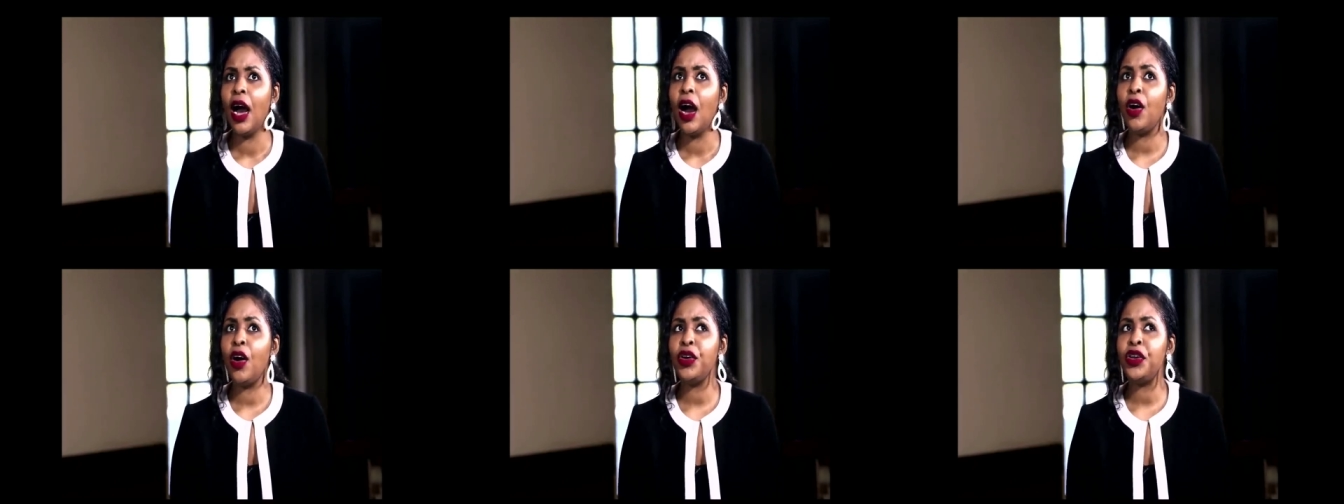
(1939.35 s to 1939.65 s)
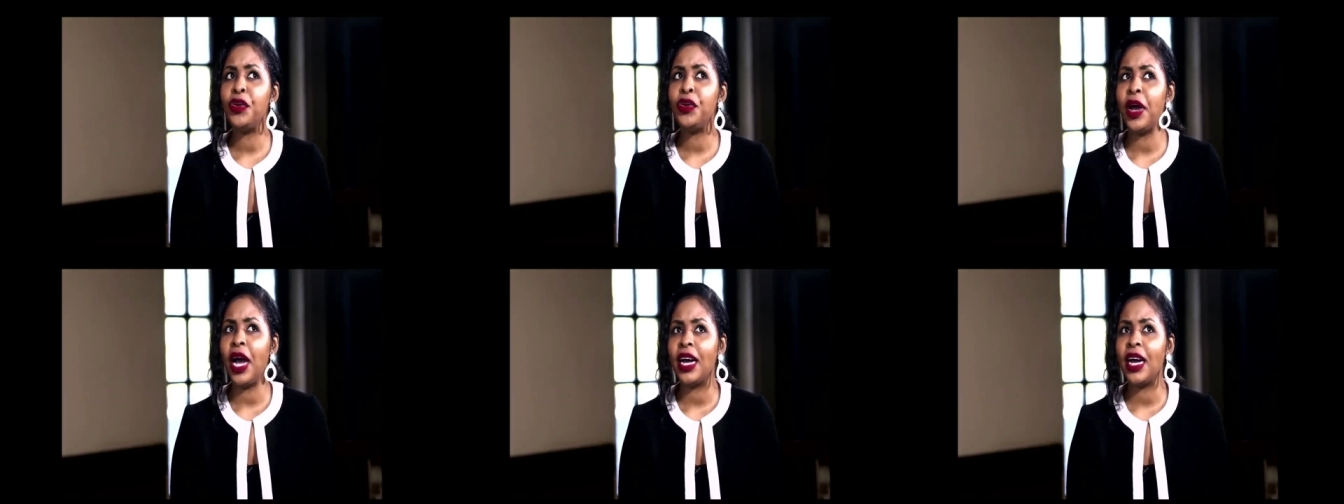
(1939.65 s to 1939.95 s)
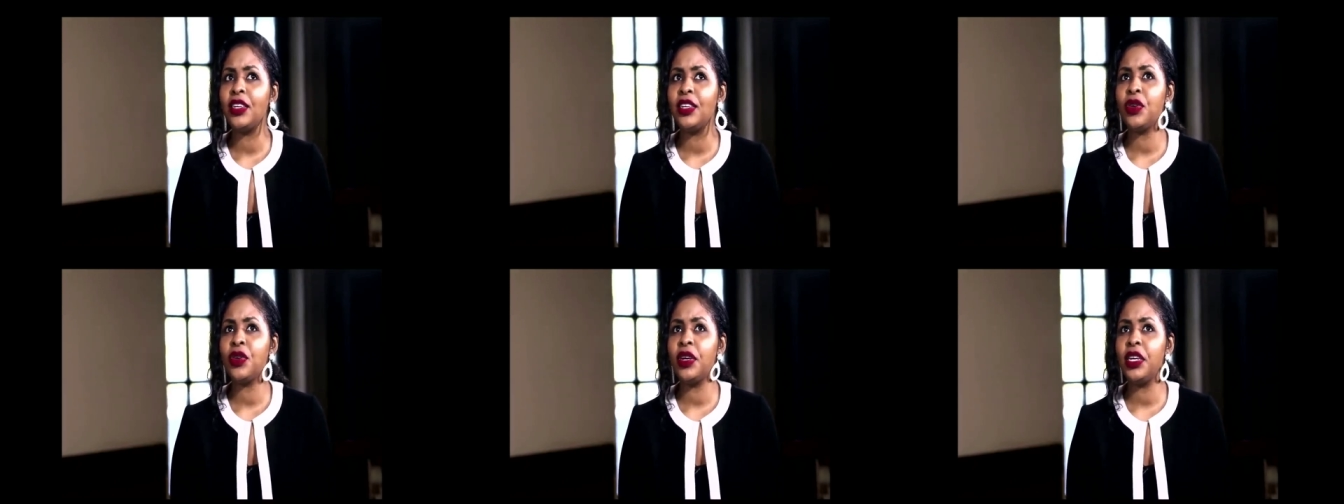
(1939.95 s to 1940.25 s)
how do you
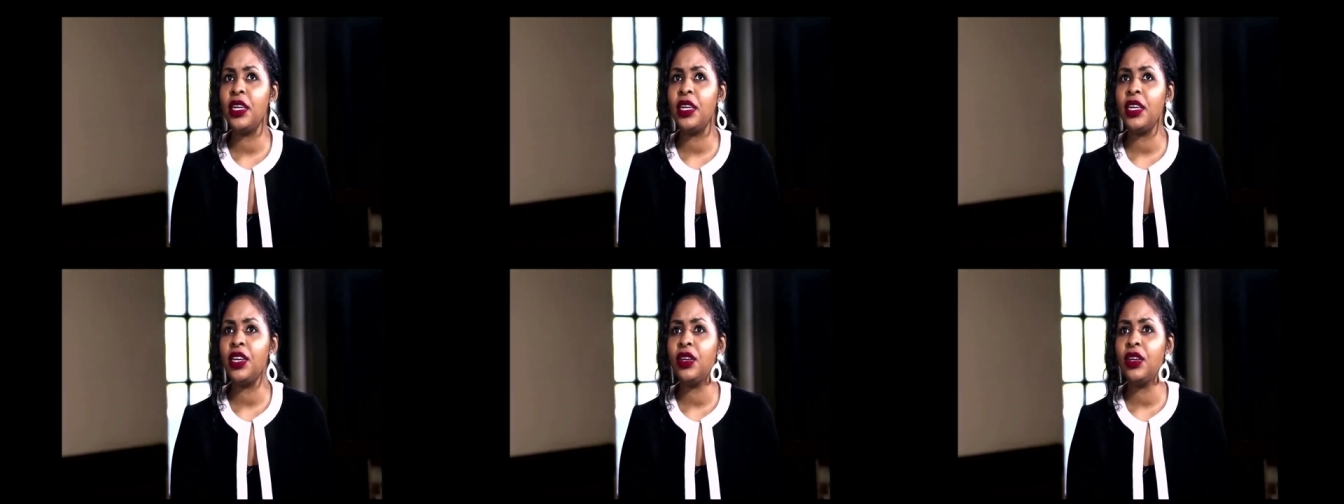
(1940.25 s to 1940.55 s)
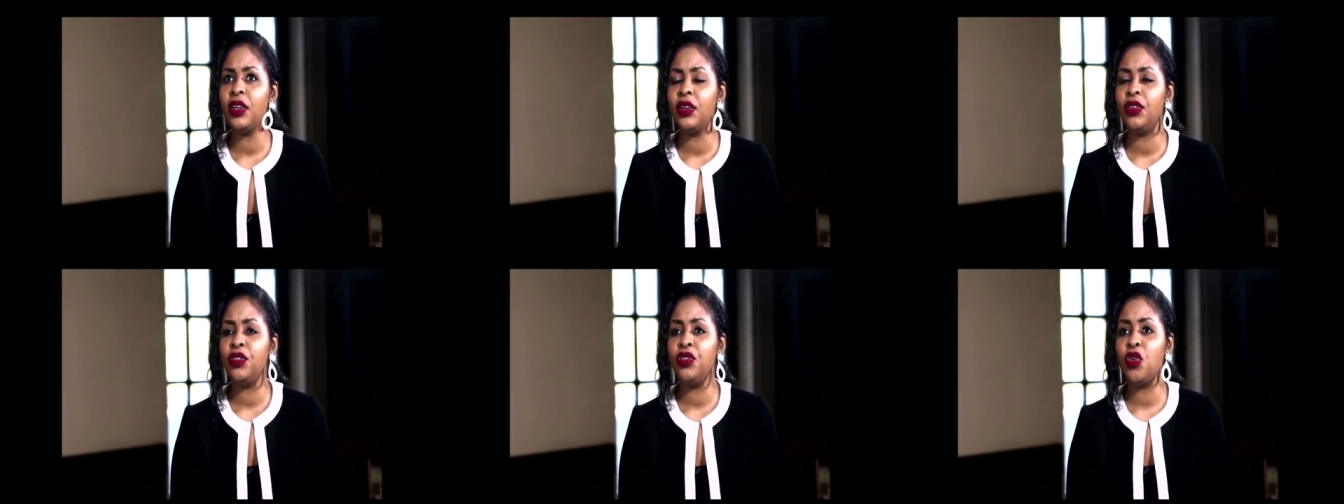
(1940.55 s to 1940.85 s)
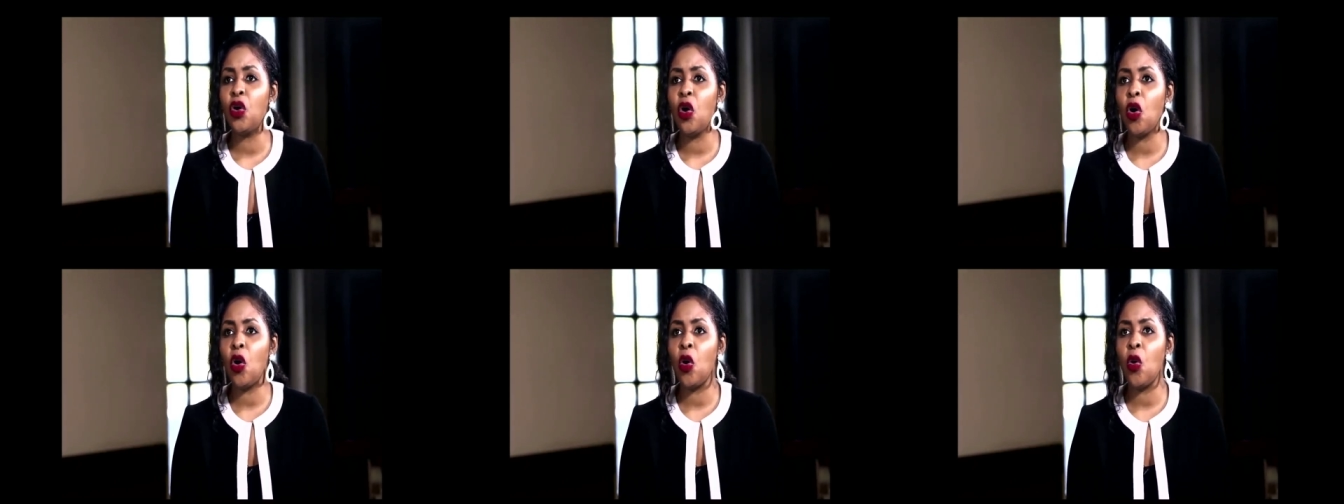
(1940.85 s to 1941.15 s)
actually
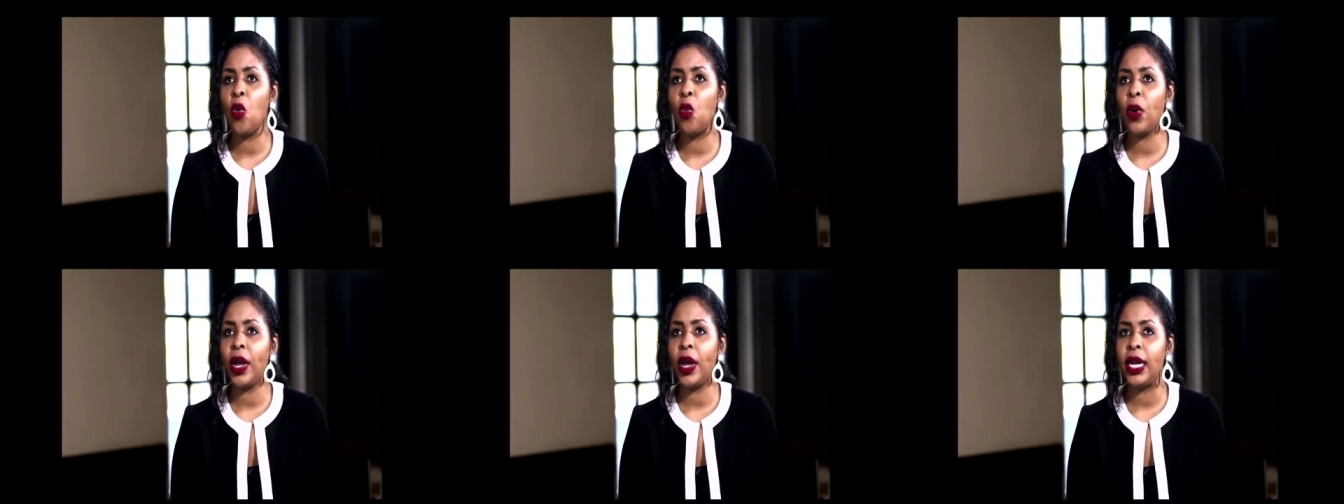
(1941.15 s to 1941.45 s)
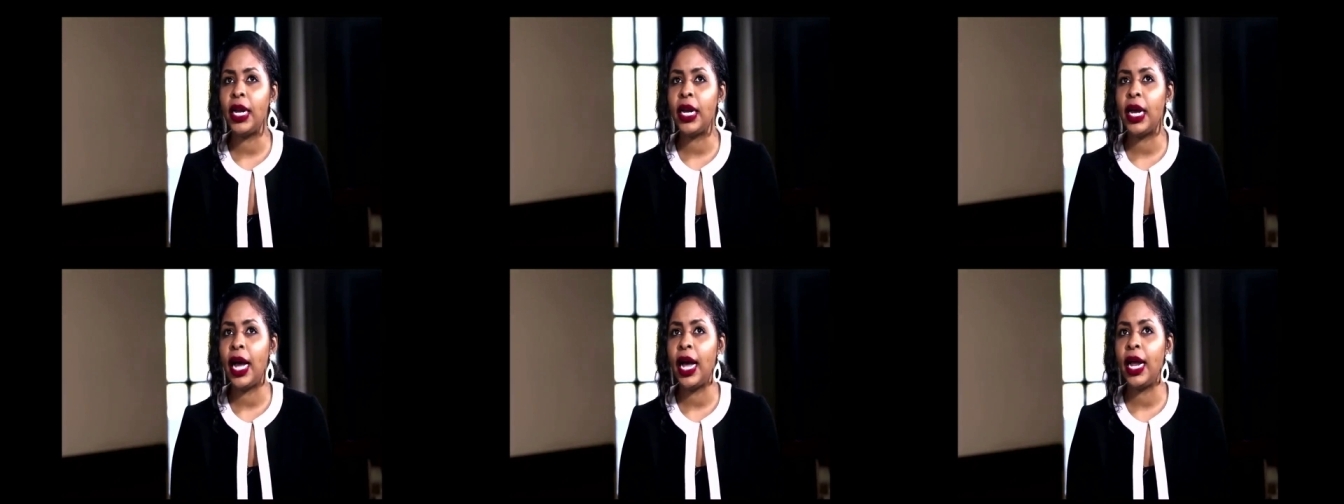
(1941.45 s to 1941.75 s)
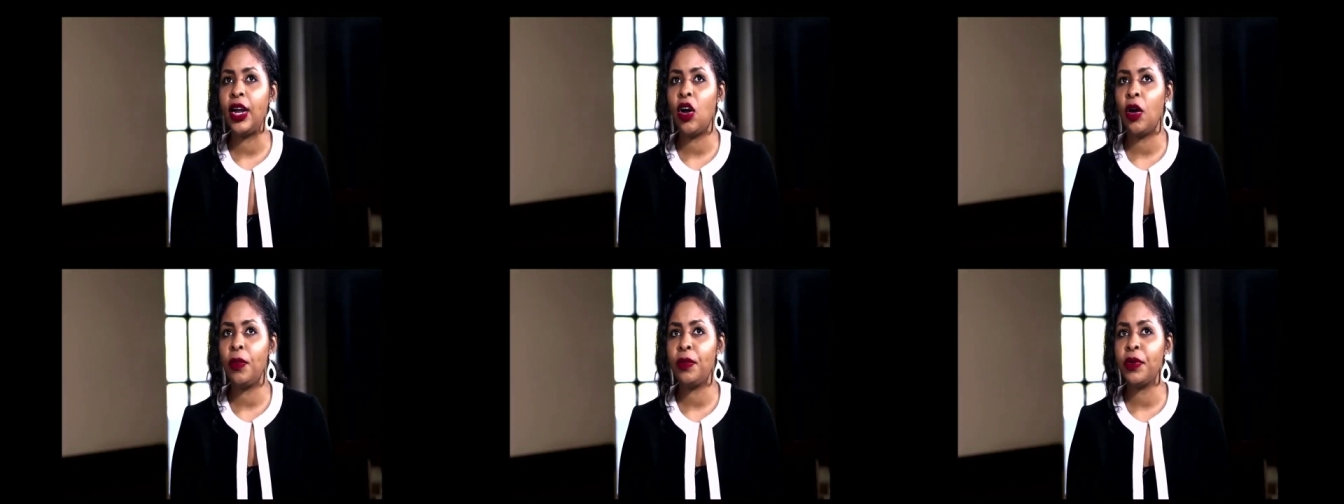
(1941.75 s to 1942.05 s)
know when
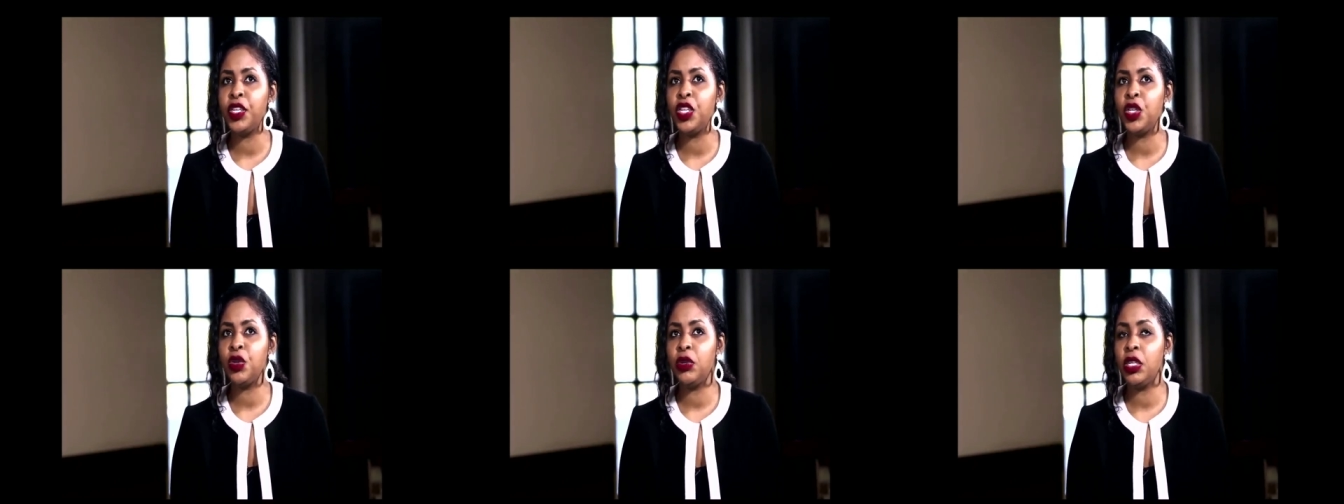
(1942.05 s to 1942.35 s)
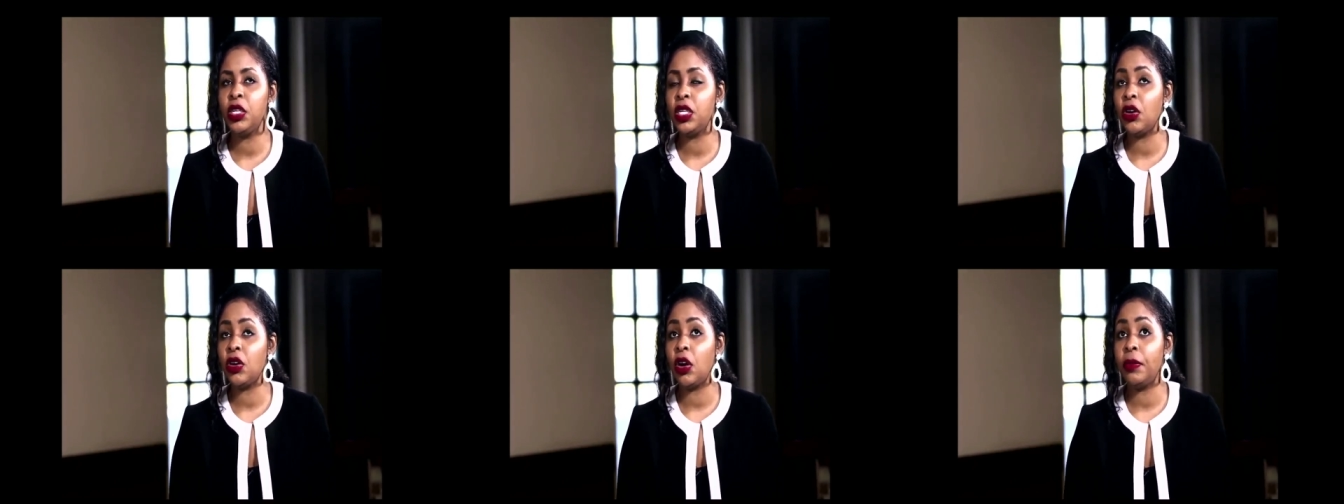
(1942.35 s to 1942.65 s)
an opportunity,